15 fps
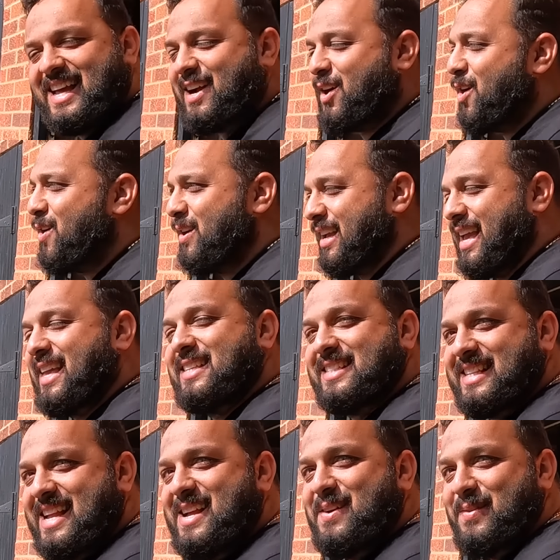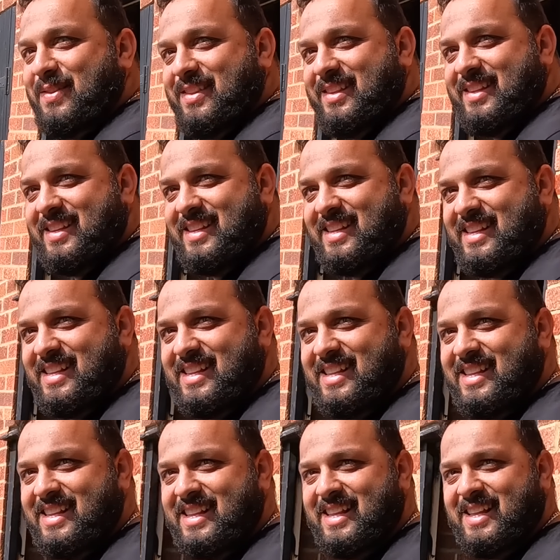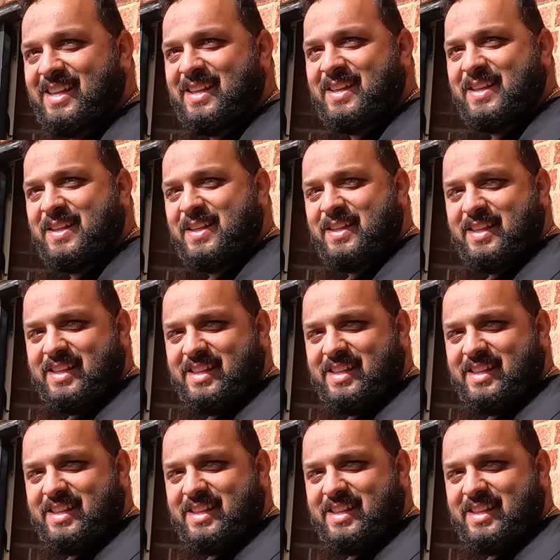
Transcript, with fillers: That car gets down. Listen, that car ain't even